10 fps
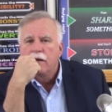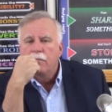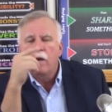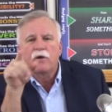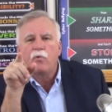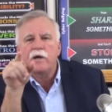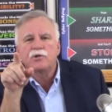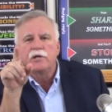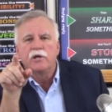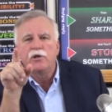My
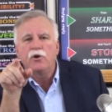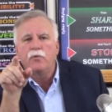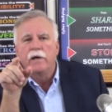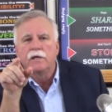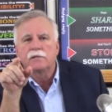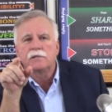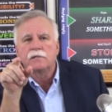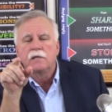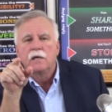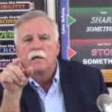question to you
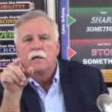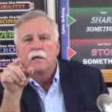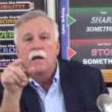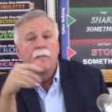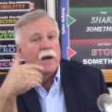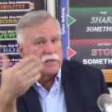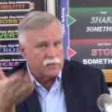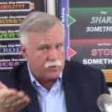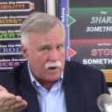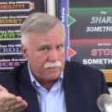is, am I
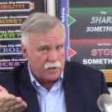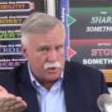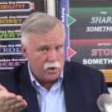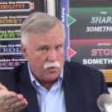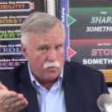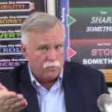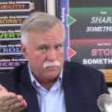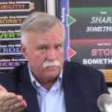describing you?